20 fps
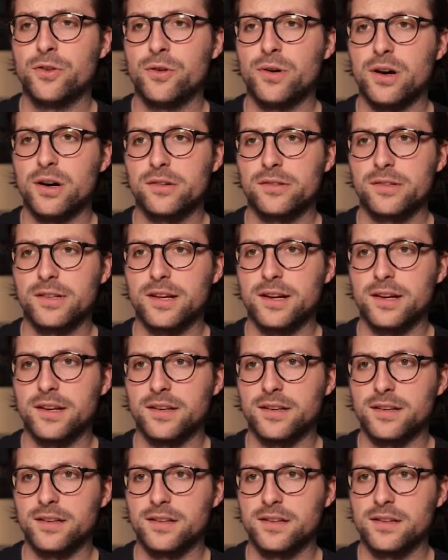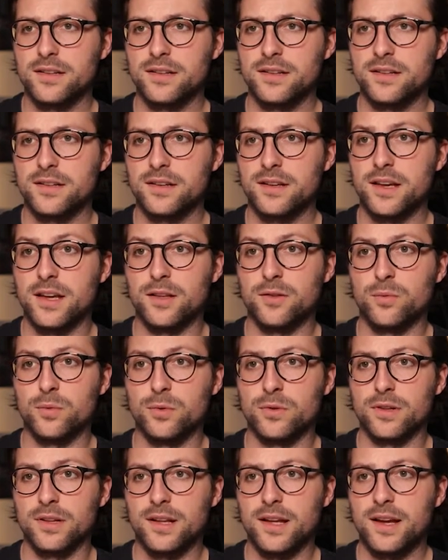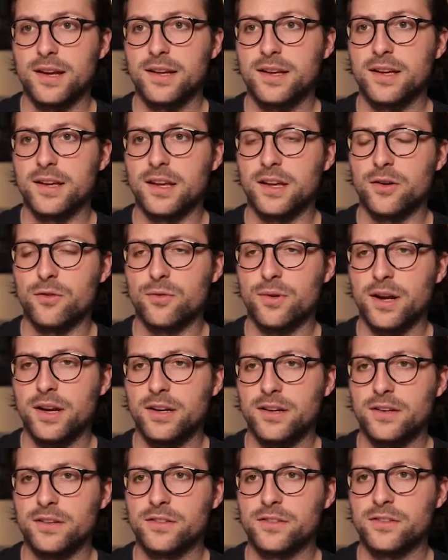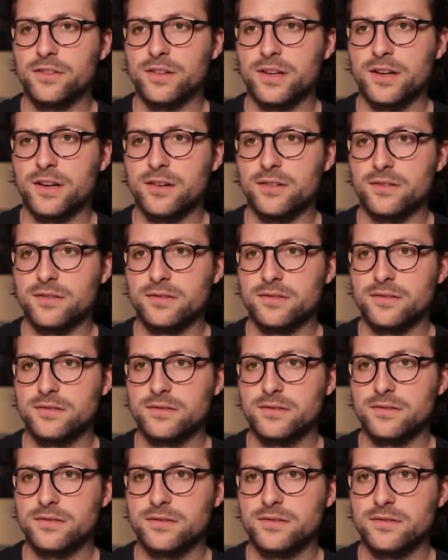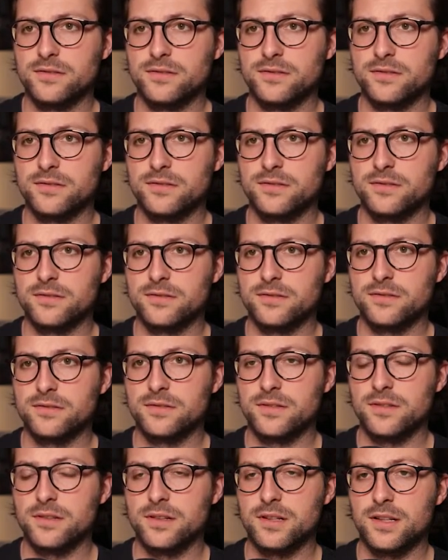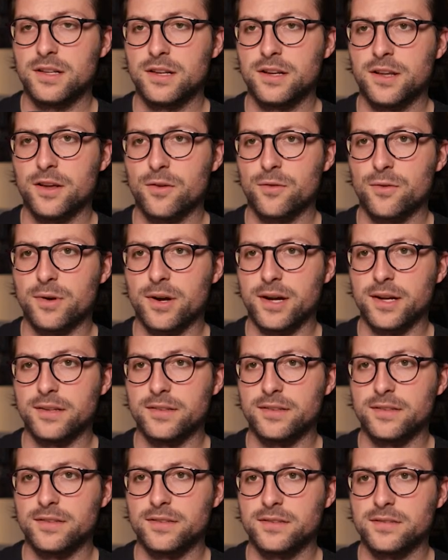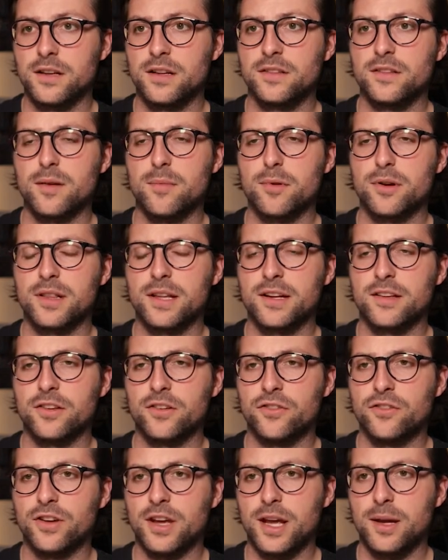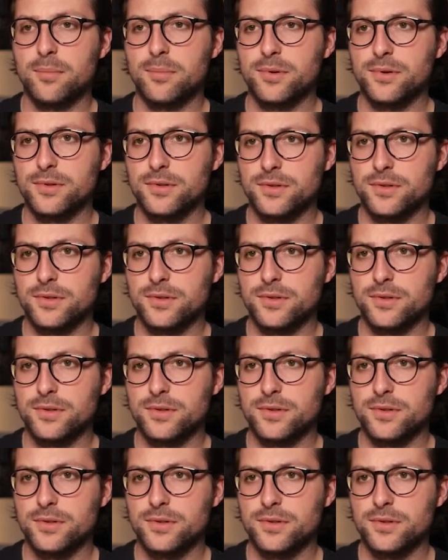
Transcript: no outline and would like a gradient style. Linear right, double click the shape,